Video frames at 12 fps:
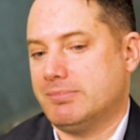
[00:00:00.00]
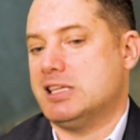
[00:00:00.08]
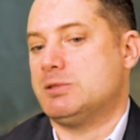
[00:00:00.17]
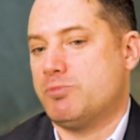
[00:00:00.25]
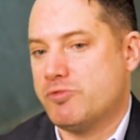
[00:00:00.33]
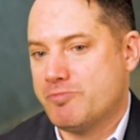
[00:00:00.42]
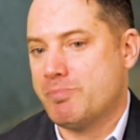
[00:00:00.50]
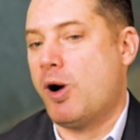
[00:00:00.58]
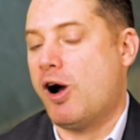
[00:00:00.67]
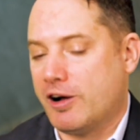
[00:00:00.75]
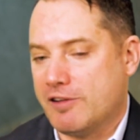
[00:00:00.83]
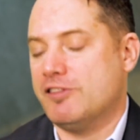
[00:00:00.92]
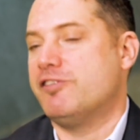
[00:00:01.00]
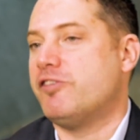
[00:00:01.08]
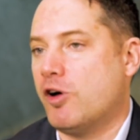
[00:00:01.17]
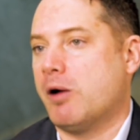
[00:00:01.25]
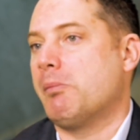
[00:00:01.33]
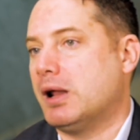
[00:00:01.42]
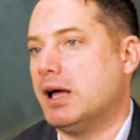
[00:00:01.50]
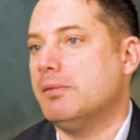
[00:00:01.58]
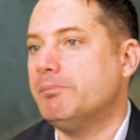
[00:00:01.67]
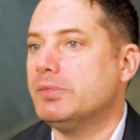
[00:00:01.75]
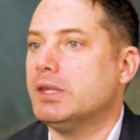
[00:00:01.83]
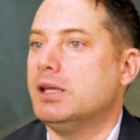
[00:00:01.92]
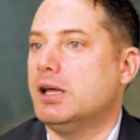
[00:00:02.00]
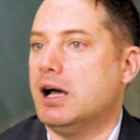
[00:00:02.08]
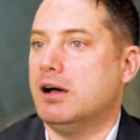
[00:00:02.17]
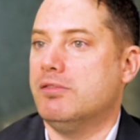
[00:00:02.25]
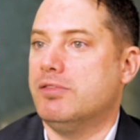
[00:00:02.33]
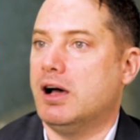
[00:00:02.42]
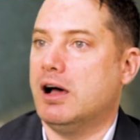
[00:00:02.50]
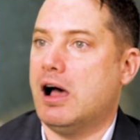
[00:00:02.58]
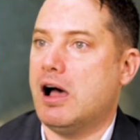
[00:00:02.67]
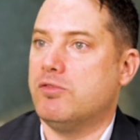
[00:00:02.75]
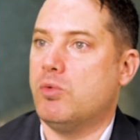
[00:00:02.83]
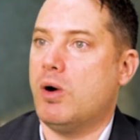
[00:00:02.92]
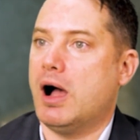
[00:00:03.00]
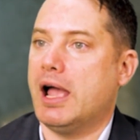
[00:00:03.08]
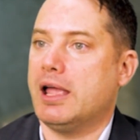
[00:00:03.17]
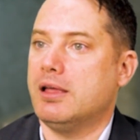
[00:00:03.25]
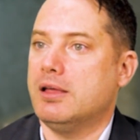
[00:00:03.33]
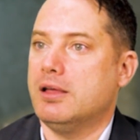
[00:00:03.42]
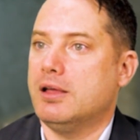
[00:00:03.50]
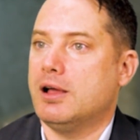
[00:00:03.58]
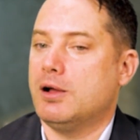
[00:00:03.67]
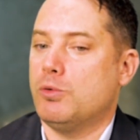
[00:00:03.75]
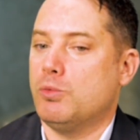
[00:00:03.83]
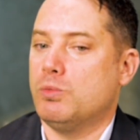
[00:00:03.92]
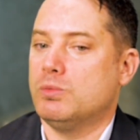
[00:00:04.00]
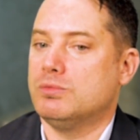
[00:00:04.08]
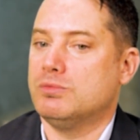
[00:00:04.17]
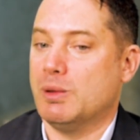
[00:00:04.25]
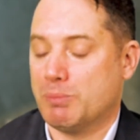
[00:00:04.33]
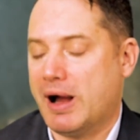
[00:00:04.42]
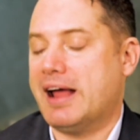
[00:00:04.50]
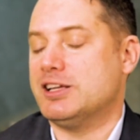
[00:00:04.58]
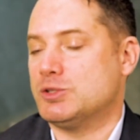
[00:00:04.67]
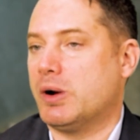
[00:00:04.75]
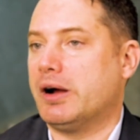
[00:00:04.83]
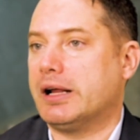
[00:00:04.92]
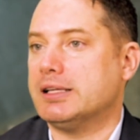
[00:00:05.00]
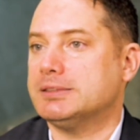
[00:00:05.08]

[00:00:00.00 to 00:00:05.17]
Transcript: is part of the formula of why the brand is where it